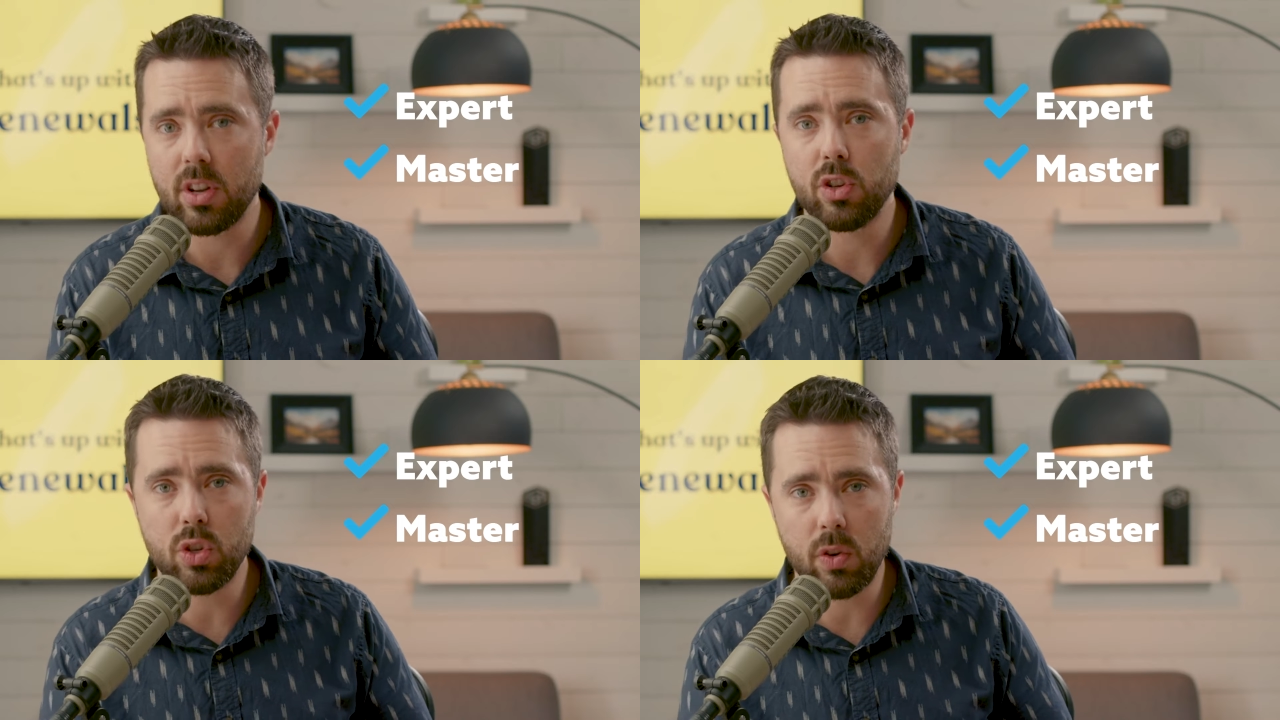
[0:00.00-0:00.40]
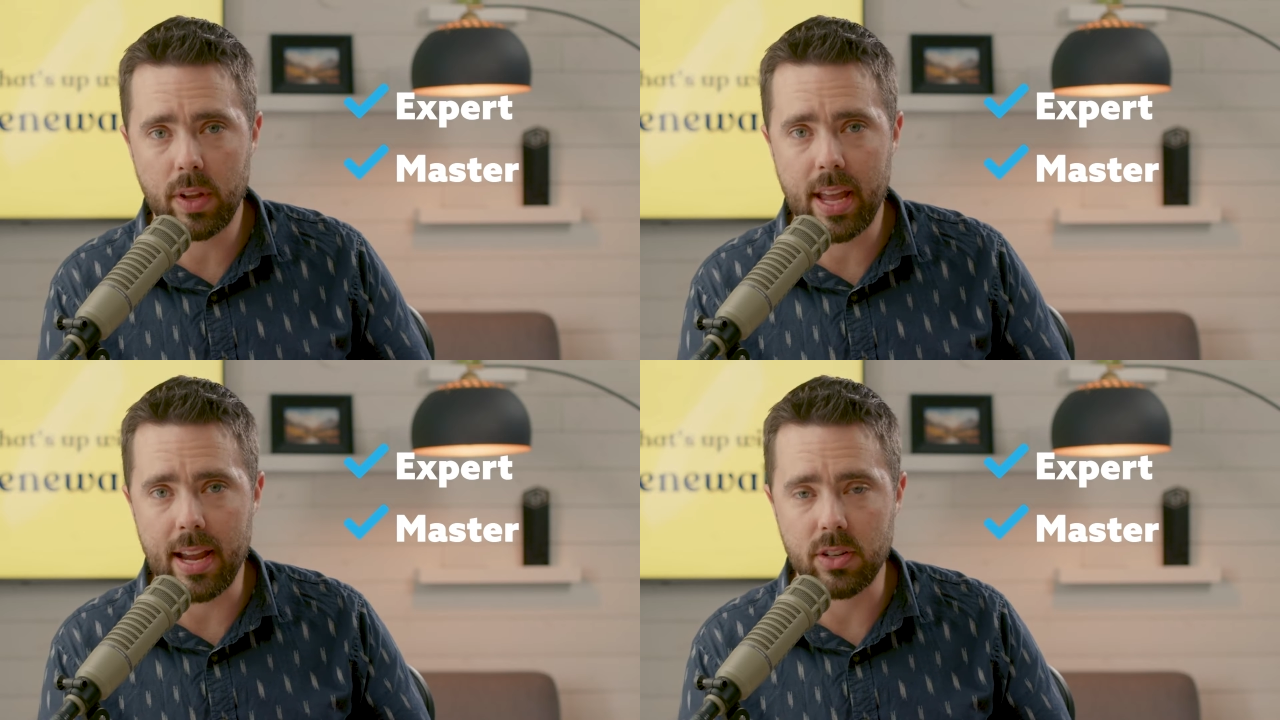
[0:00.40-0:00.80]

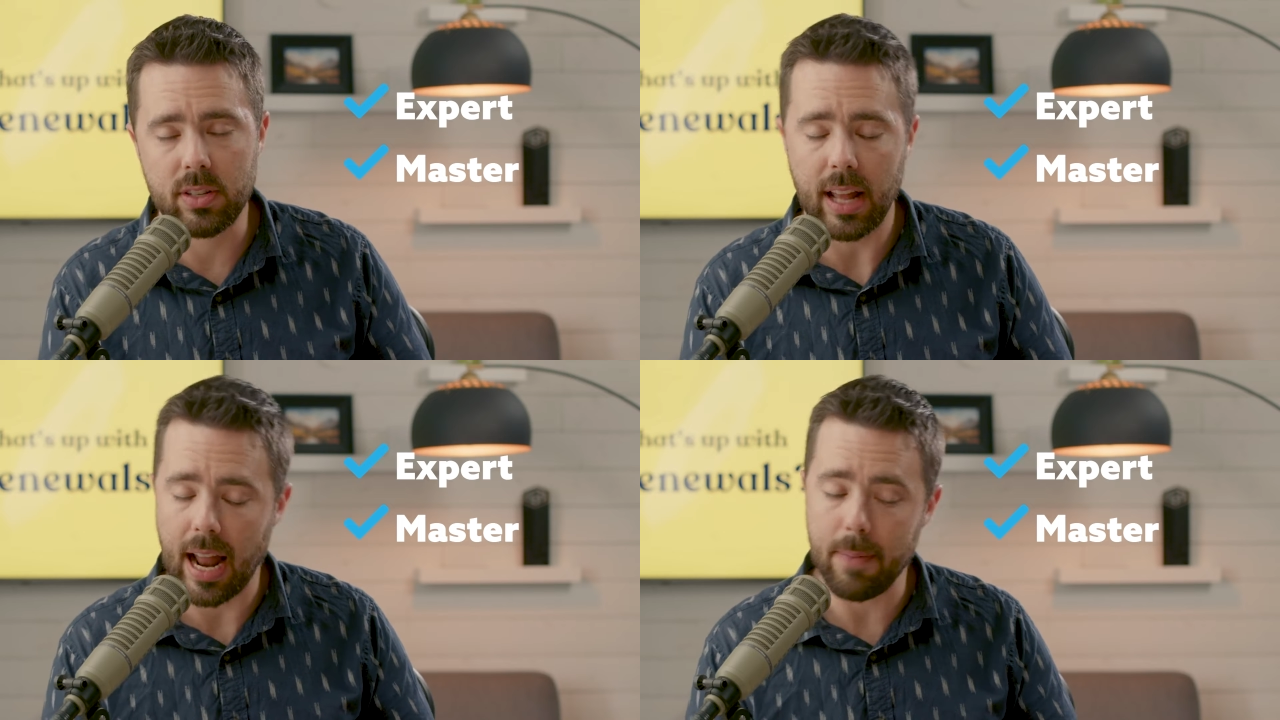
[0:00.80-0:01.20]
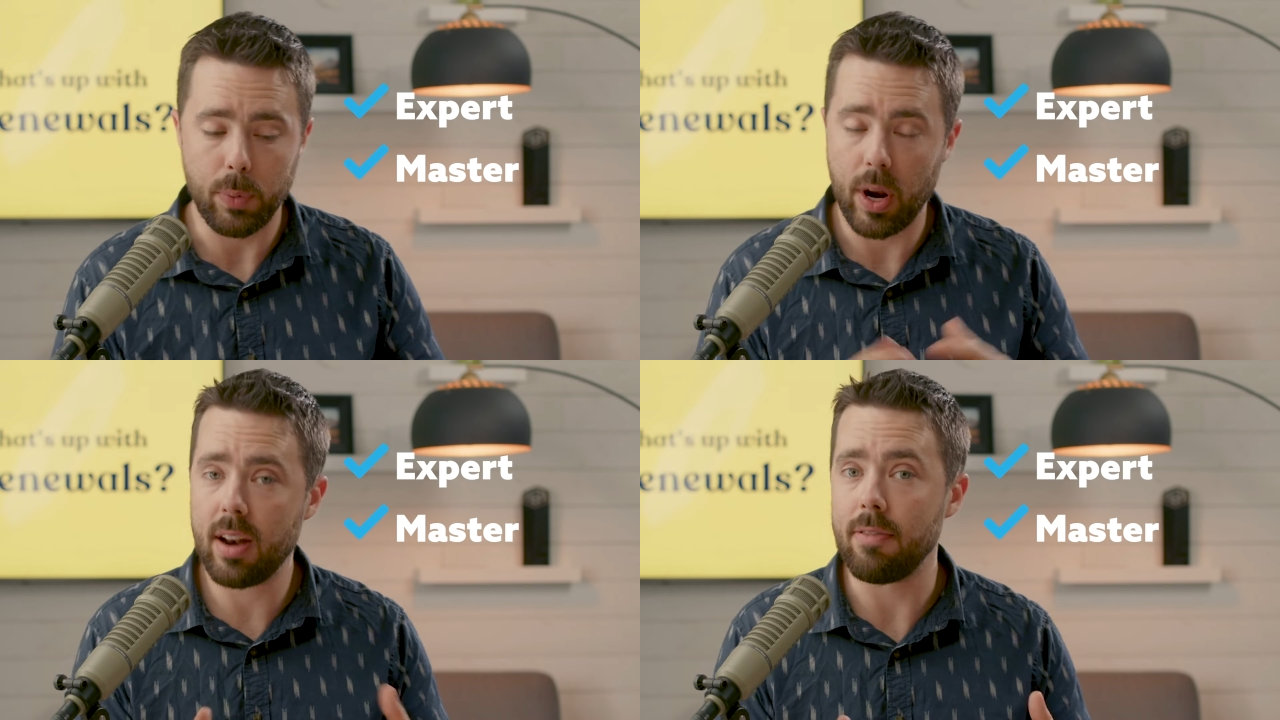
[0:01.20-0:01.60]
certifications, and I
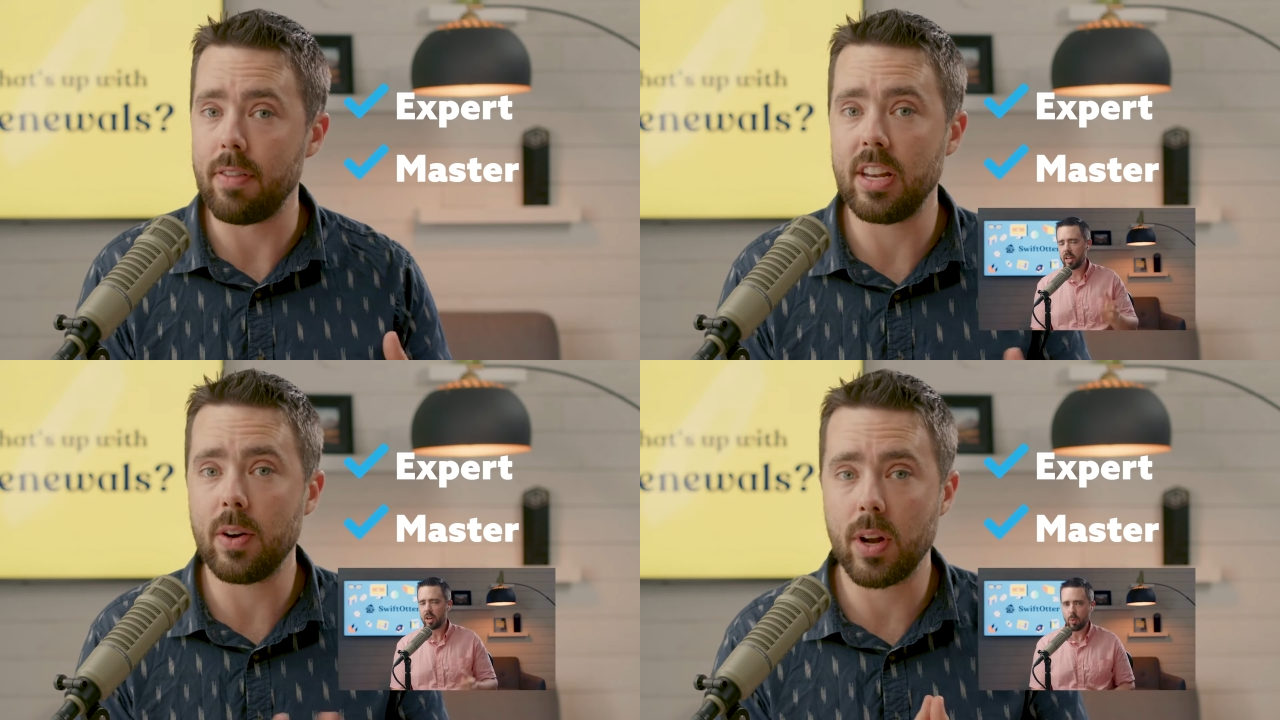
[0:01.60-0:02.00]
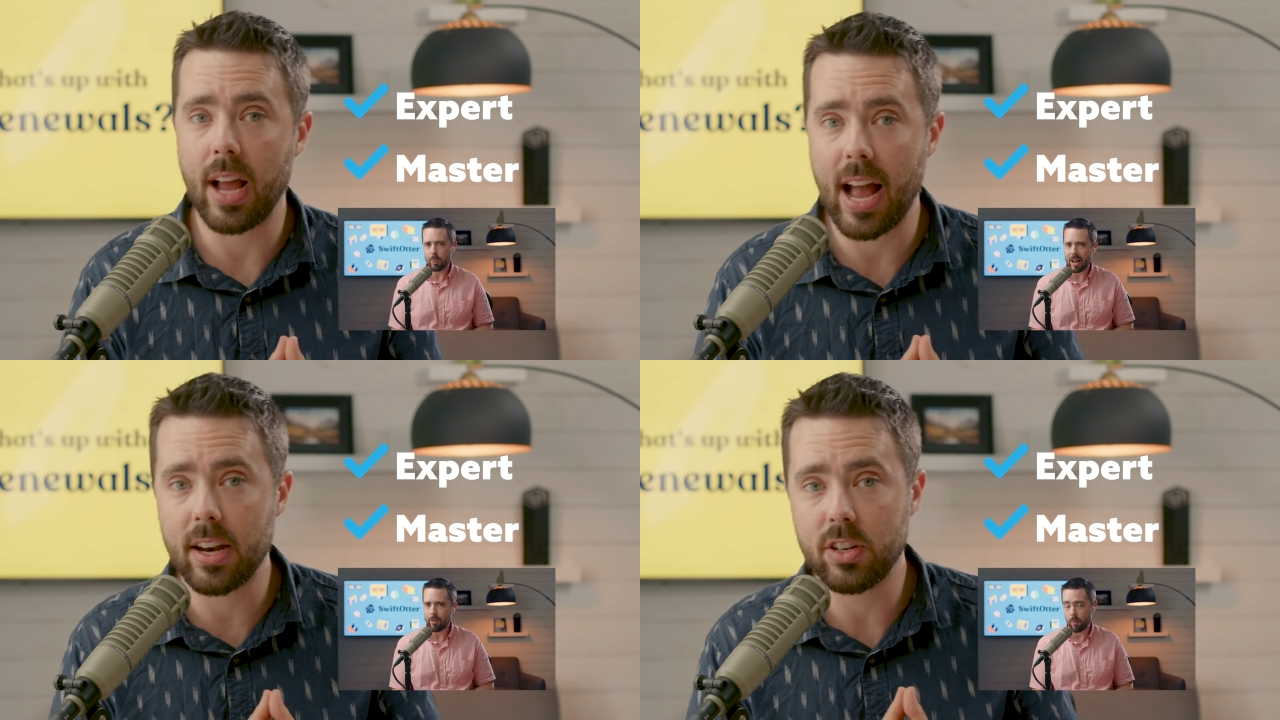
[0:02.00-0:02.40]
put out a video on
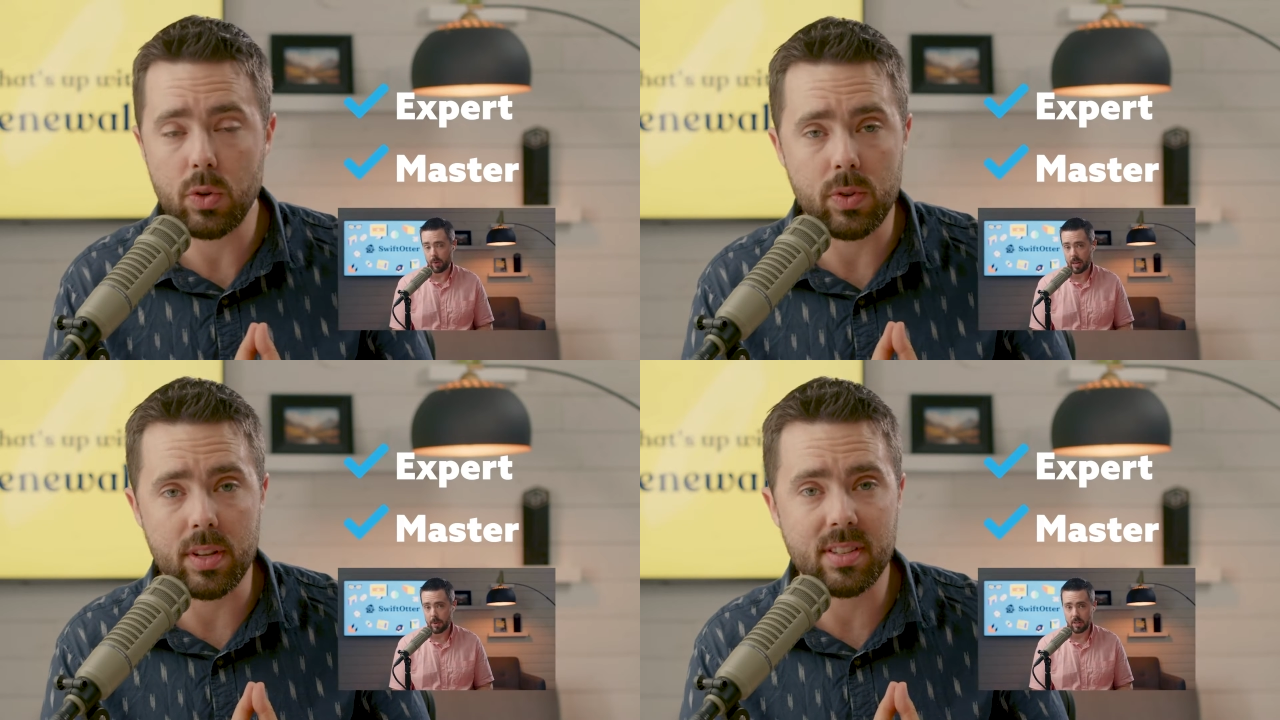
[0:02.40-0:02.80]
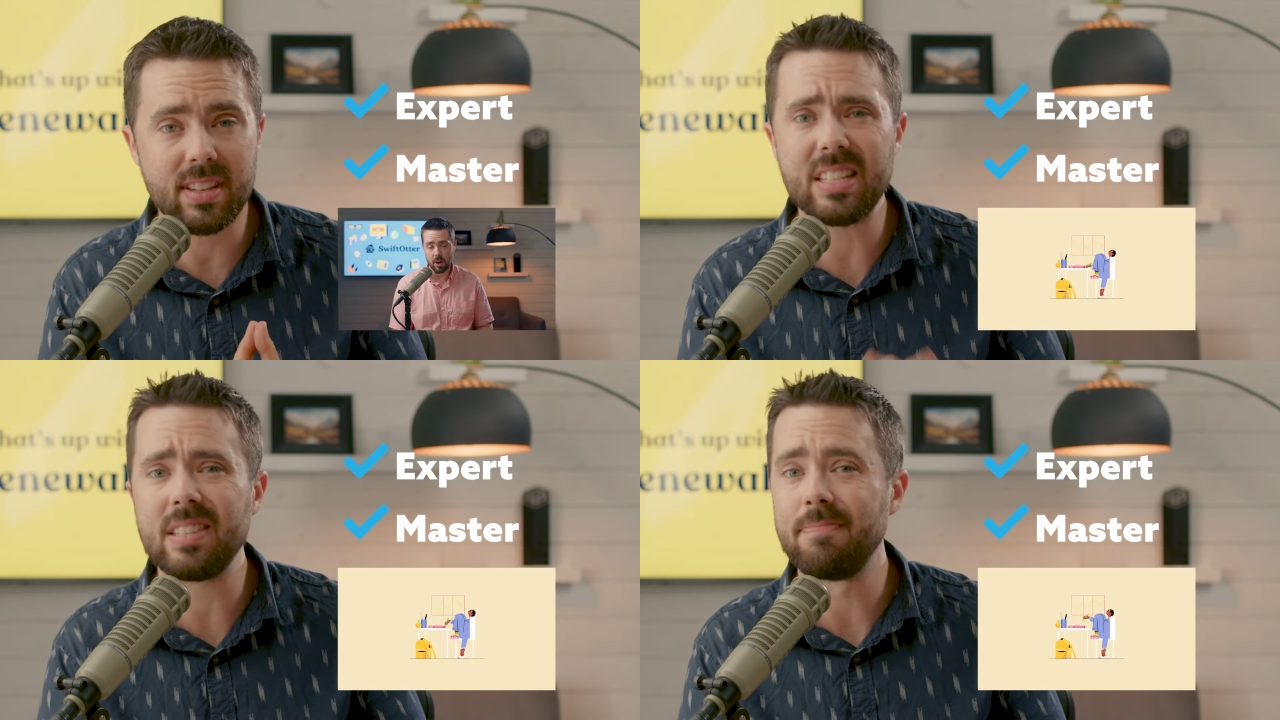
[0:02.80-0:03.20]
how to do this.
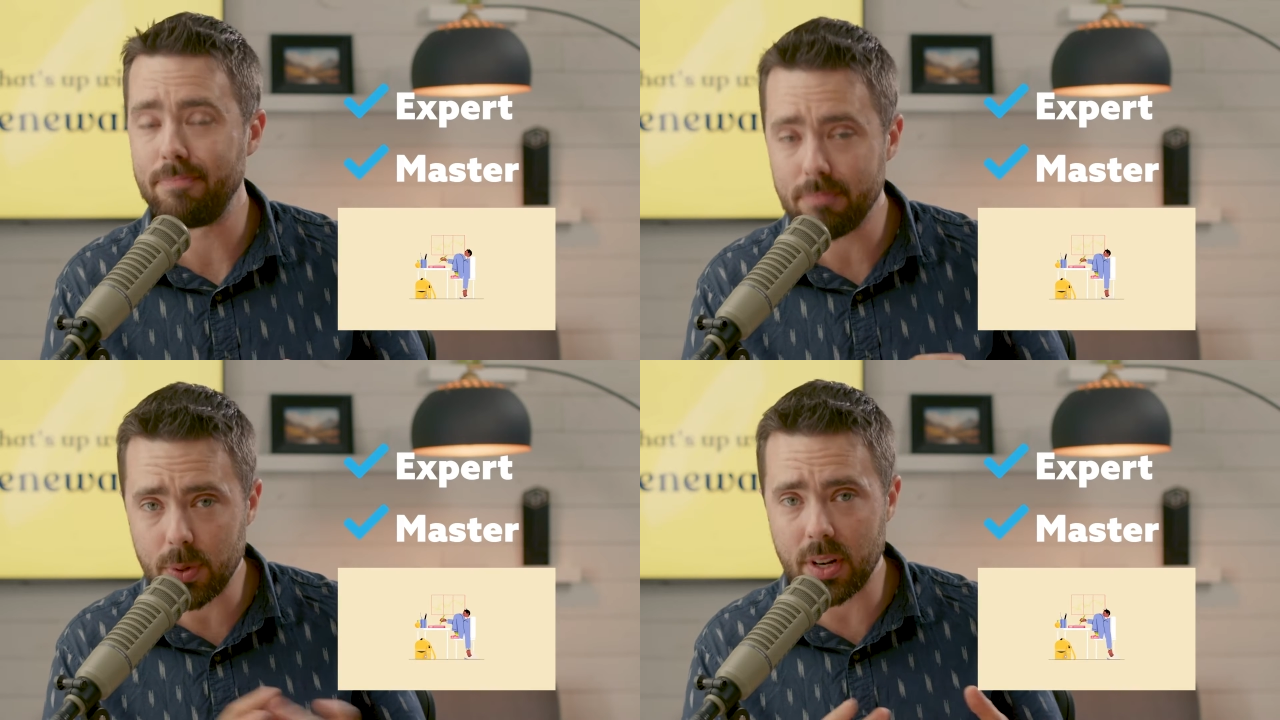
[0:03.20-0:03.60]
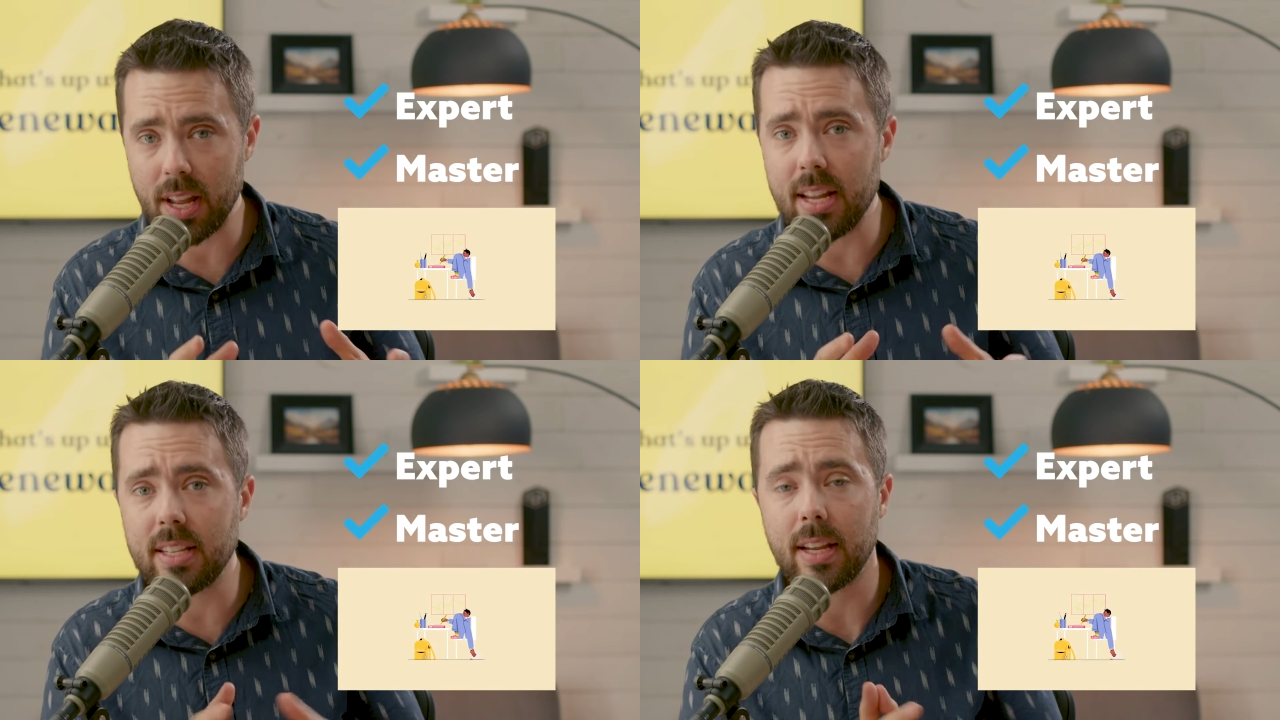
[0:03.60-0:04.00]
It's pretty
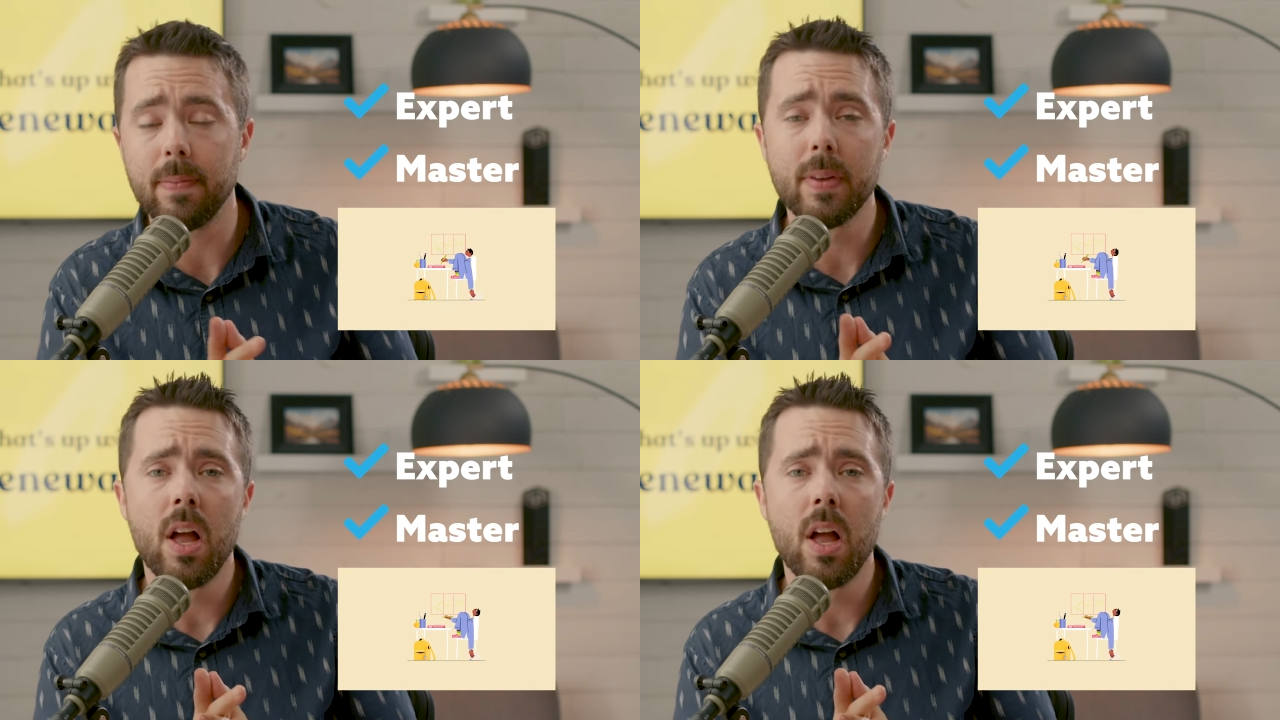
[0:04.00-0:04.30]
easy.